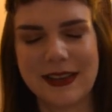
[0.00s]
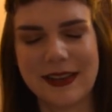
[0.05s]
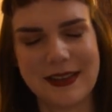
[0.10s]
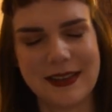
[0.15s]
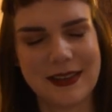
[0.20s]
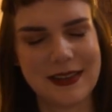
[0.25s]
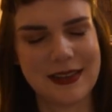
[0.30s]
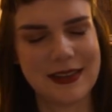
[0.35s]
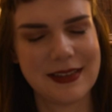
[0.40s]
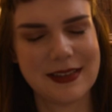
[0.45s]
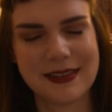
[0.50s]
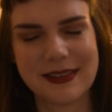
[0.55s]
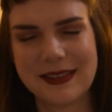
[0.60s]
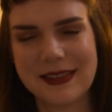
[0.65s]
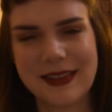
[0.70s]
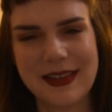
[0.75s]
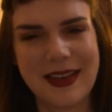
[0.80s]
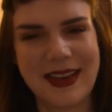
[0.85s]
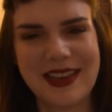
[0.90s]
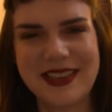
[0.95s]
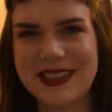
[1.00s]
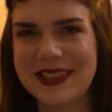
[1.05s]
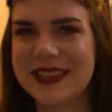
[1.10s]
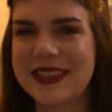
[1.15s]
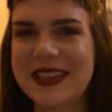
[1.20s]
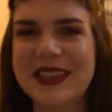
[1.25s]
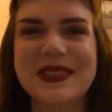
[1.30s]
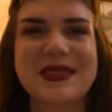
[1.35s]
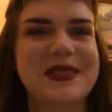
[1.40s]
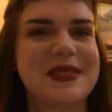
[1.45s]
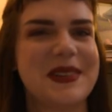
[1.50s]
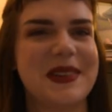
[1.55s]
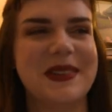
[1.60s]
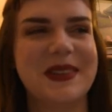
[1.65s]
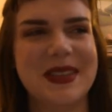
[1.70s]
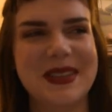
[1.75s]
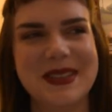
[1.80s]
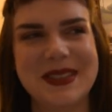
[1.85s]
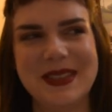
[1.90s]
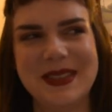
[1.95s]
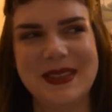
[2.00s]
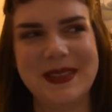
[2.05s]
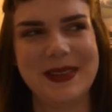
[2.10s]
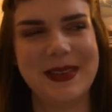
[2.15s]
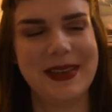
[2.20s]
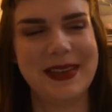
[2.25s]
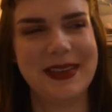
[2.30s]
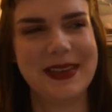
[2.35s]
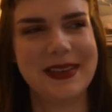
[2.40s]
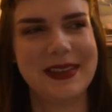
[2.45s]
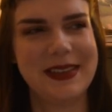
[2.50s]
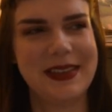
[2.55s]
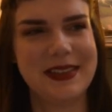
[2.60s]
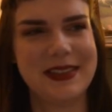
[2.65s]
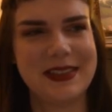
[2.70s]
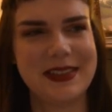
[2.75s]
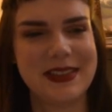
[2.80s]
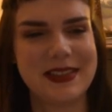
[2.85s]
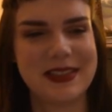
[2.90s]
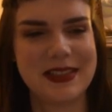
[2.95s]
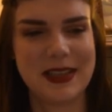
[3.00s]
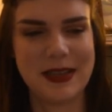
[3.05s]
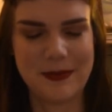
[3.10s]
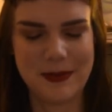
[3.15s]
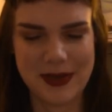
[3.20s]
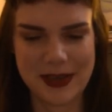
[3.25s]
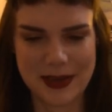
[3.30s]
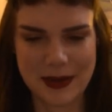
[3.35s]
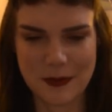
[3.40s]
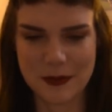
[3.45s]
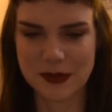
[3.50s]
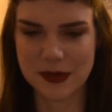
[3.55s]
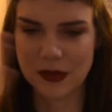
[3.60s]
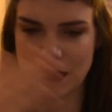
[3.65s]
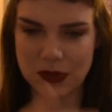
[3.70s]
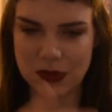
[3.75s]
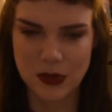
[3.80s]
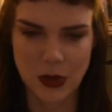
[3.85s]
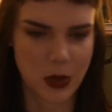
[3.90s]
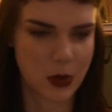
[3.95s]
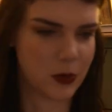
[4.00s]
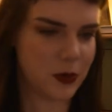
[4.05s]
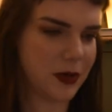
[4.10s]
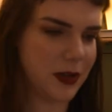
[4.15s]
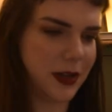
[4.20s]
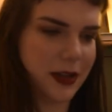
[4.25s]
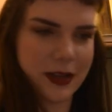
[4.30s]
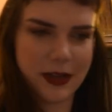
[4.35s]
Ugh, I just get so into it. It's just, it becomes a zone.